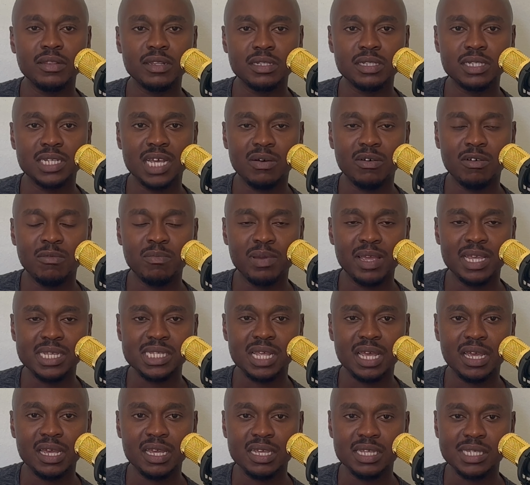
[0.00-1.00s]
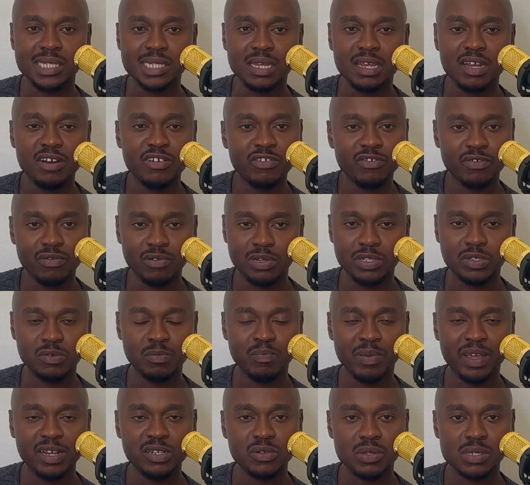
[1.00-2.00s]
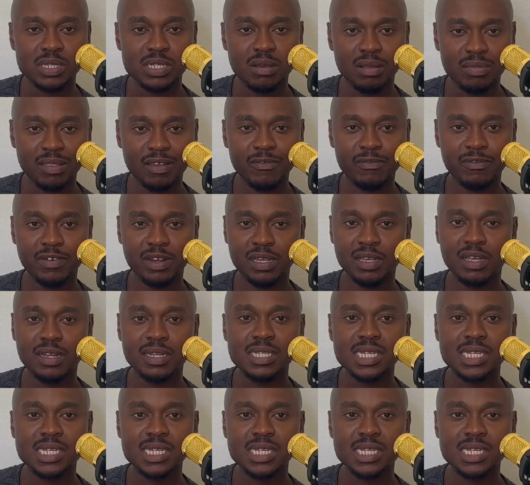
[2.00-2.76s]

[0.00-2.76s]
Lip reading: Thabo Bester is en route back to South Africa.